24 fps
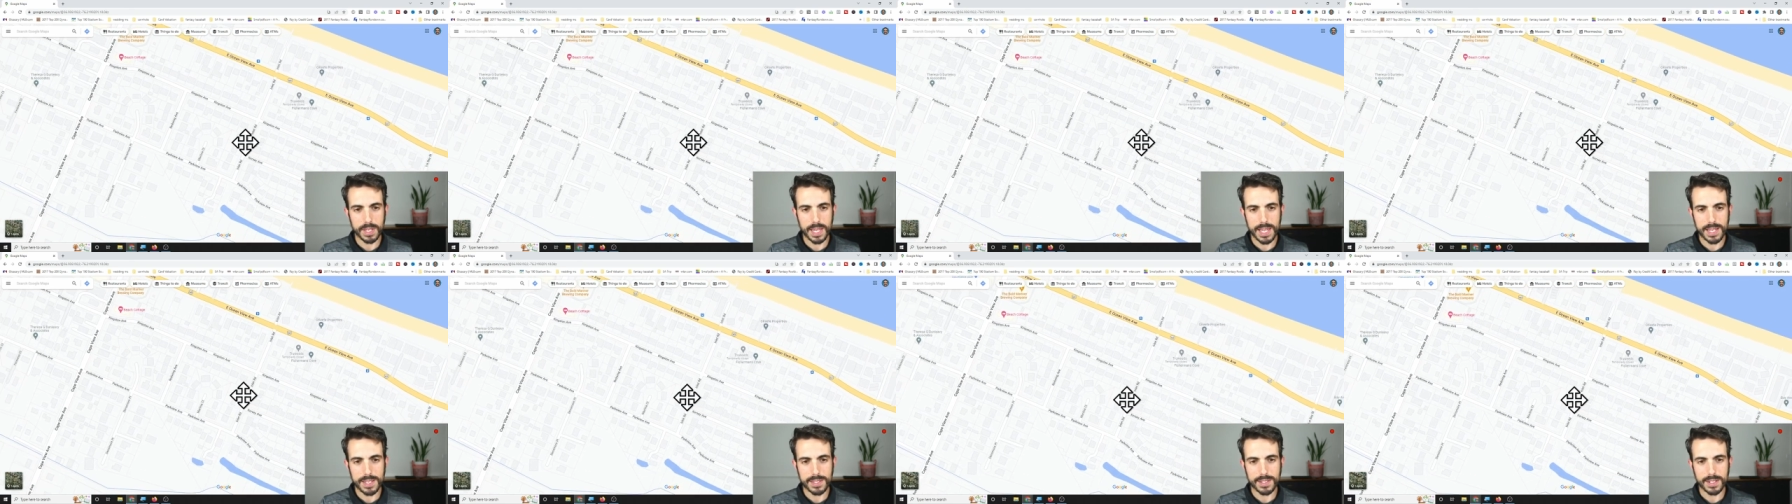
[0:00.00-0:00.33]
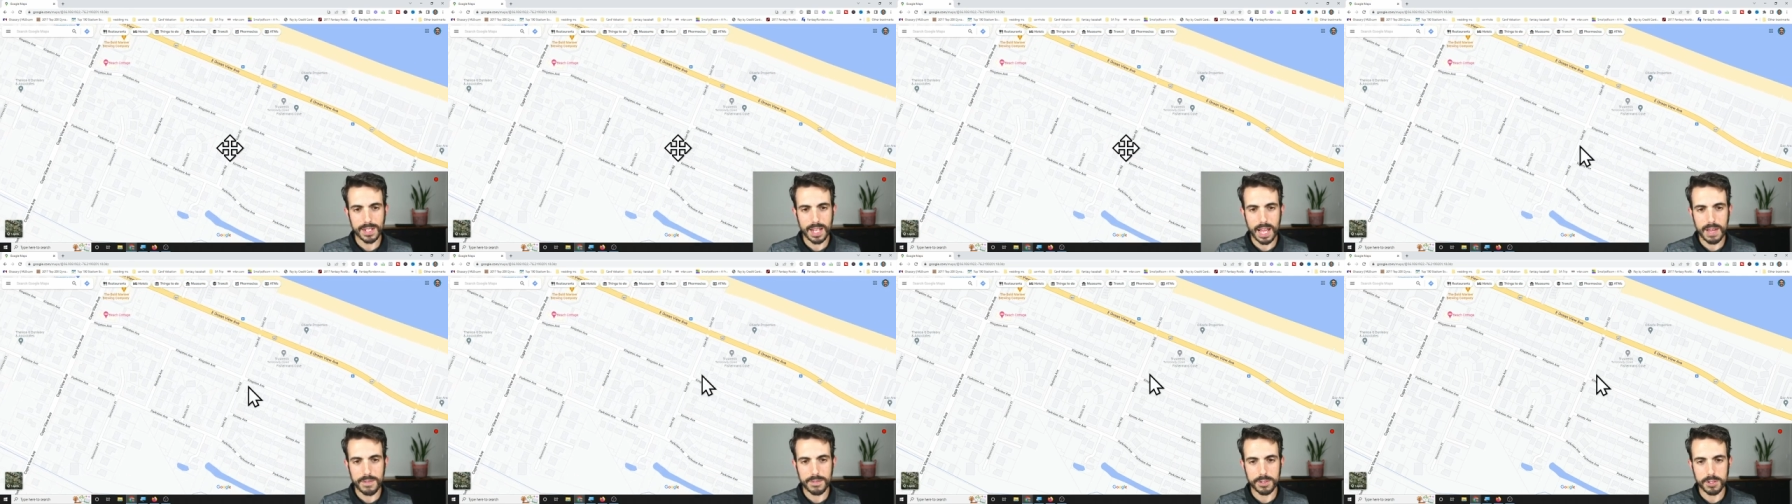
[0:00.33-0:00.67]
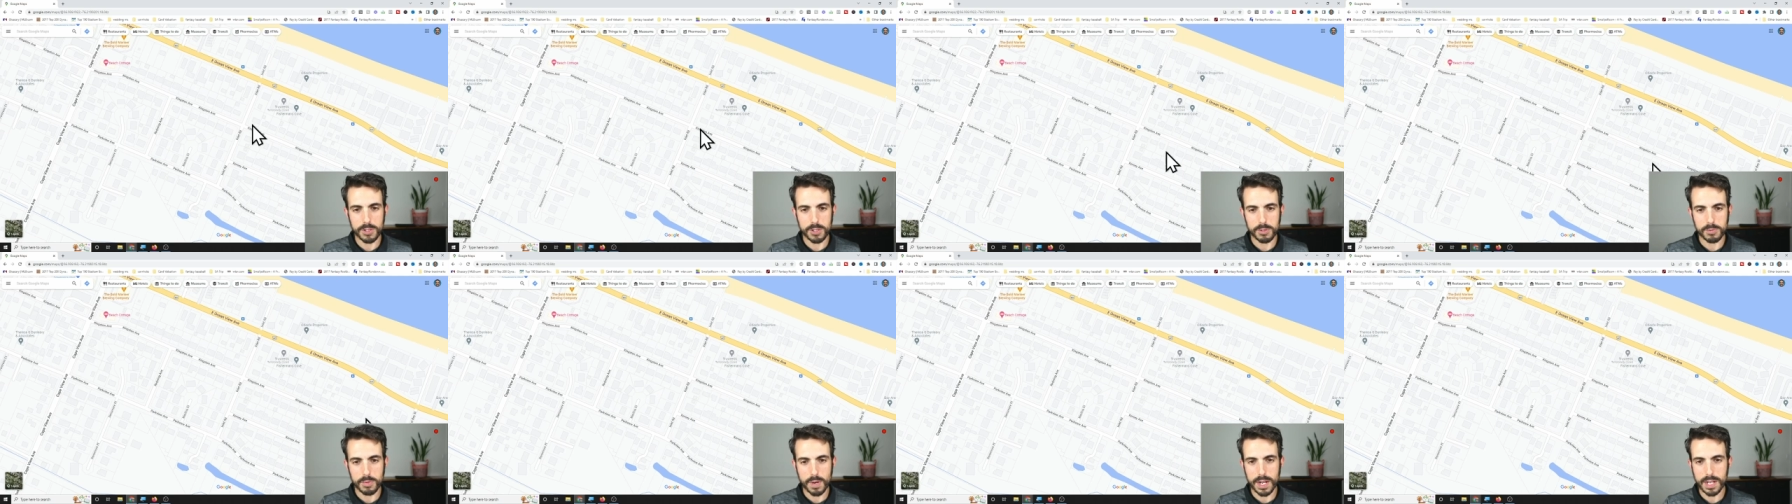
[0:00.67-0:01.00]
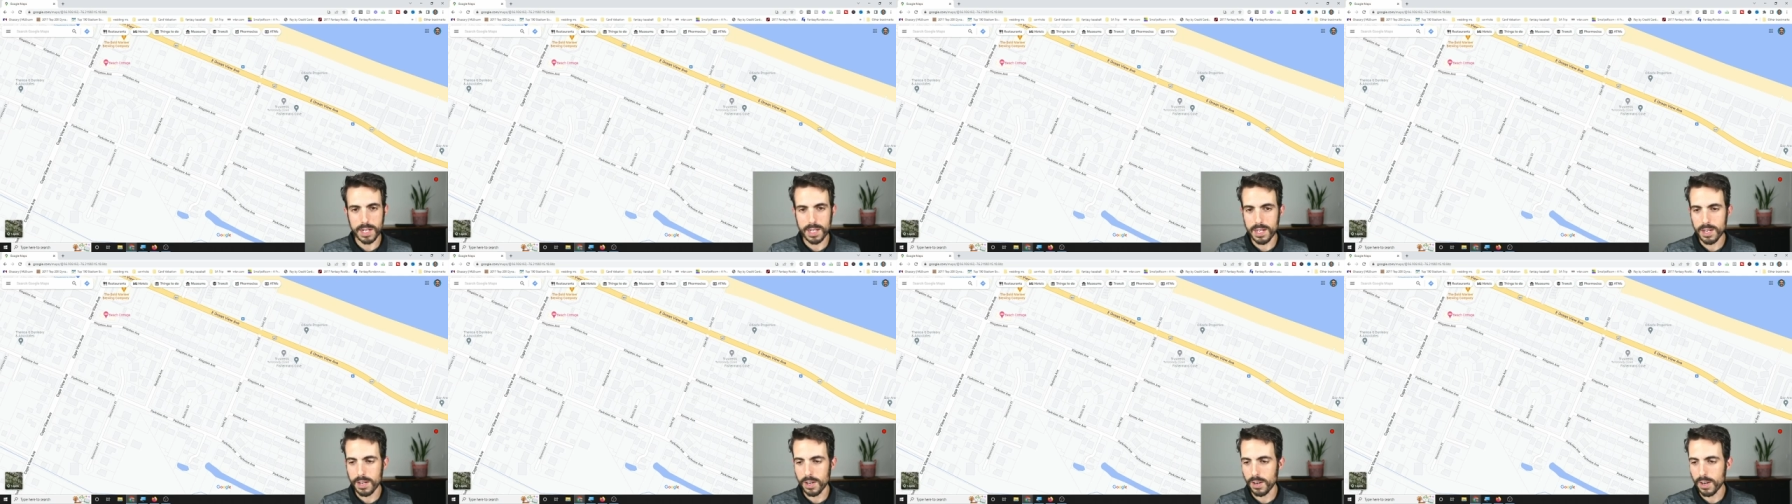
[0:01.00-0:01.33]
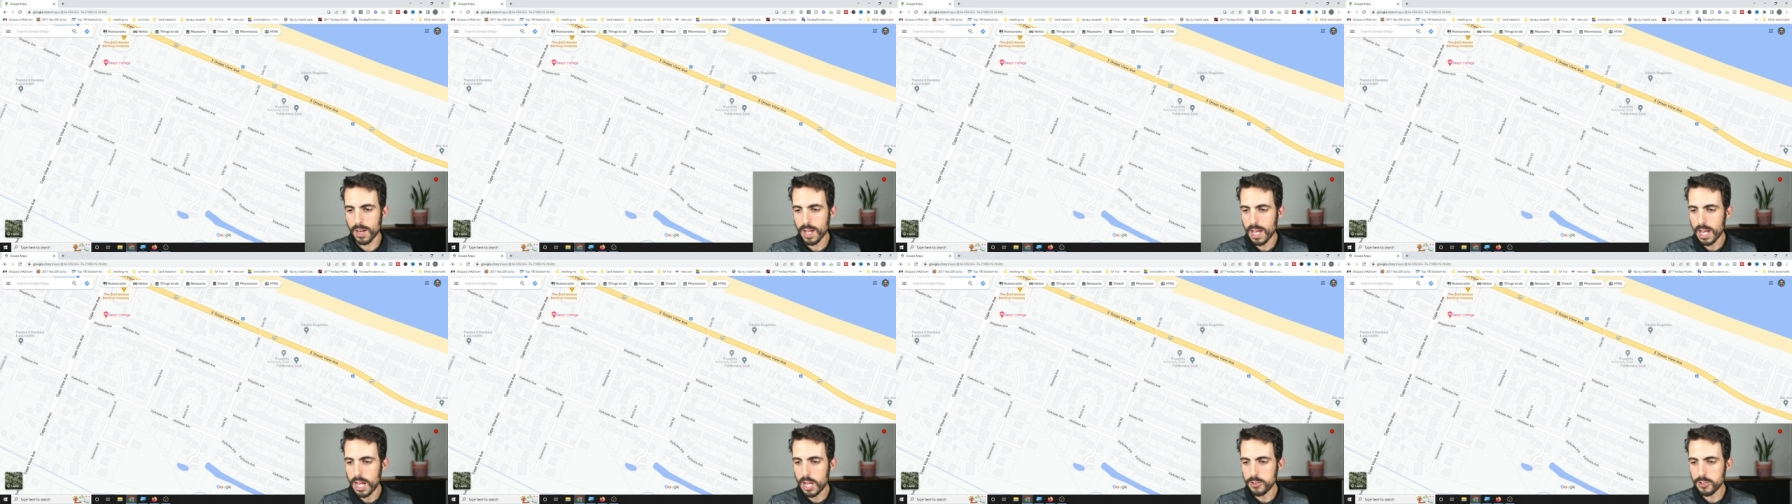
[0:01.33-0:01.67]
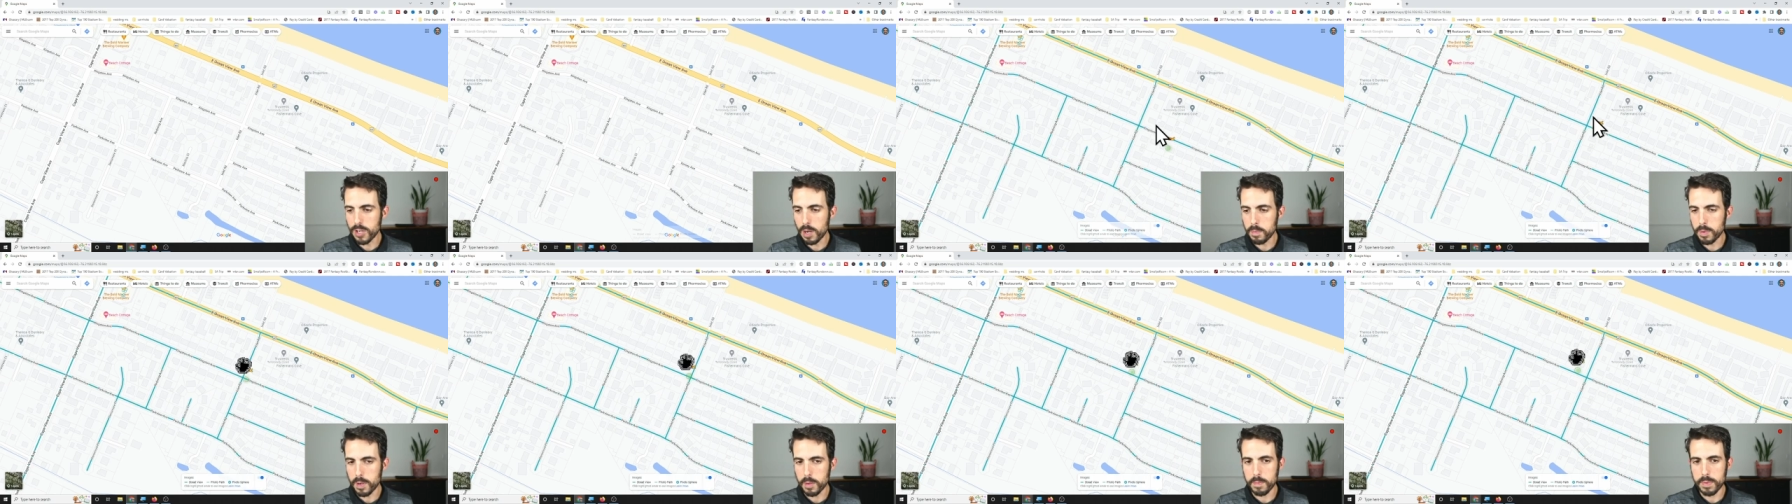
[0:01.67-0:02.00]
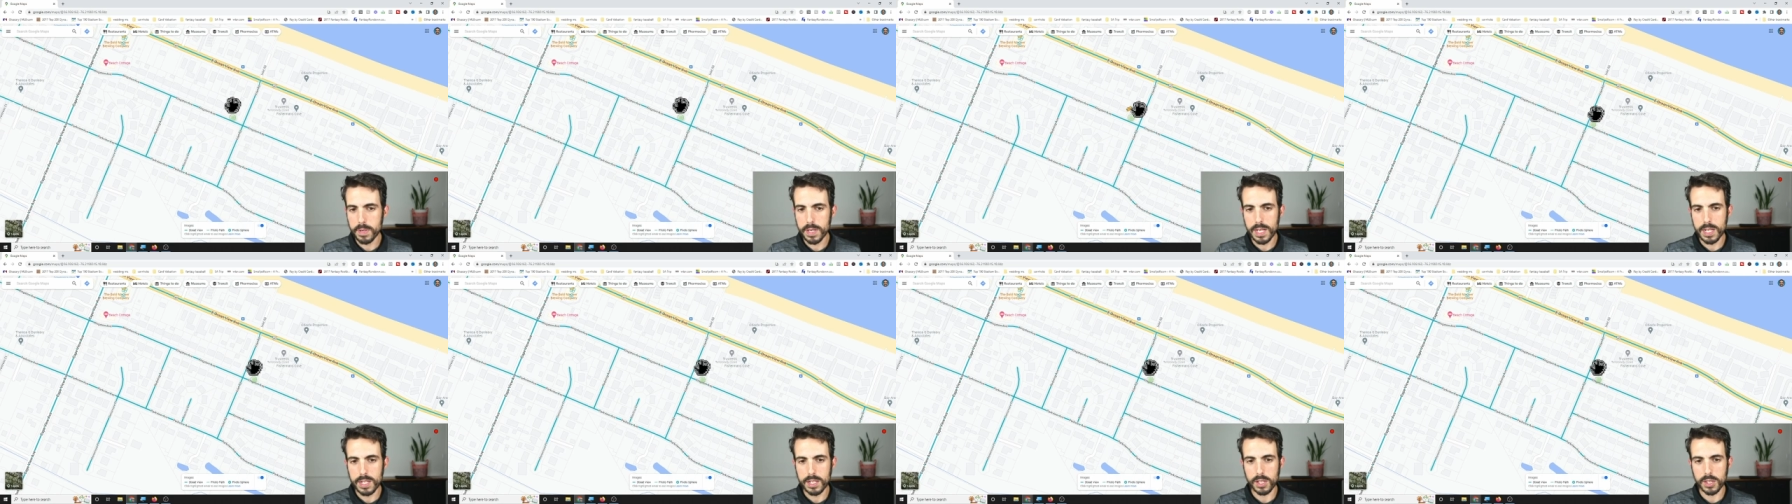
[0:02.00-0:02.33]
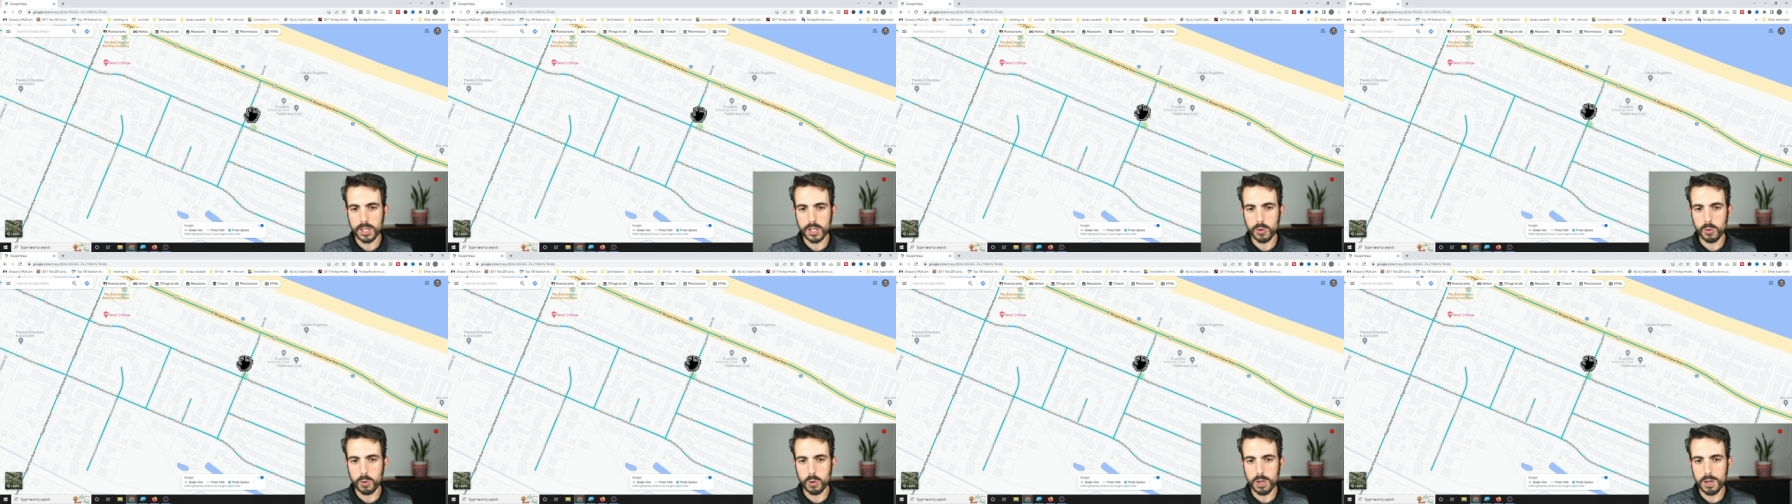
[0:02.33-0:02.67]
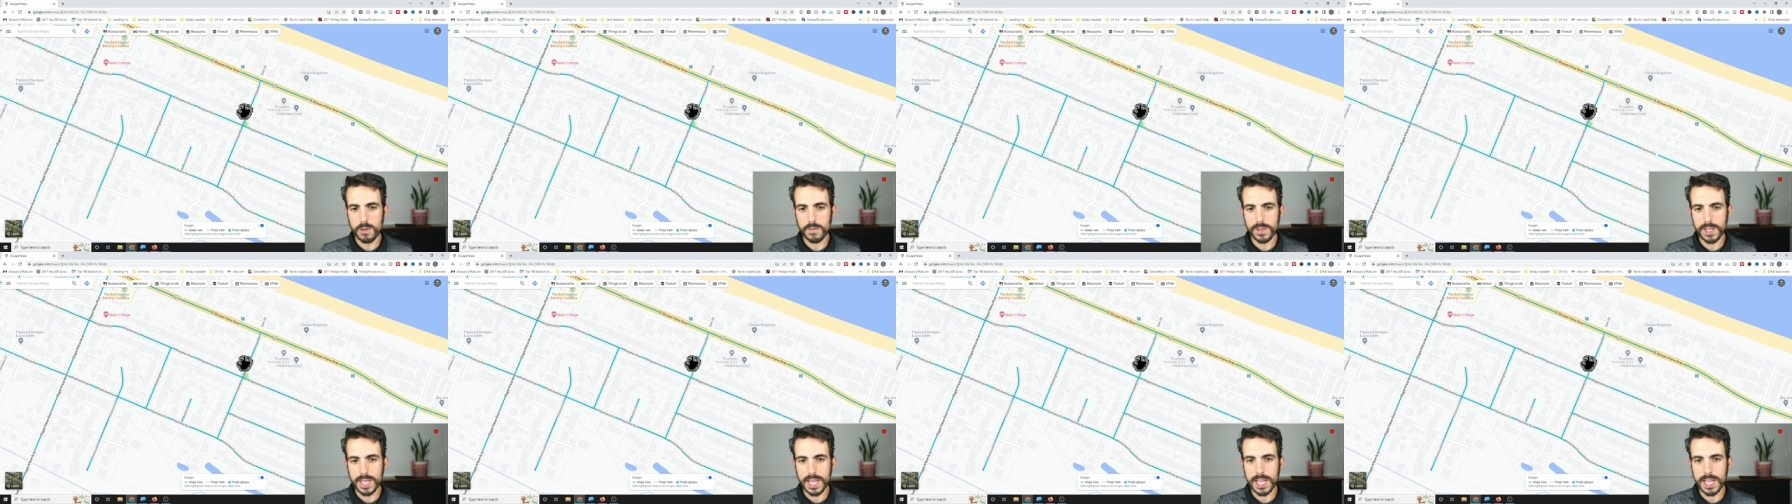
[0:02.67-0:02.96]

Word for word: Kingston Avenue is right here, dropping a pin on the corner of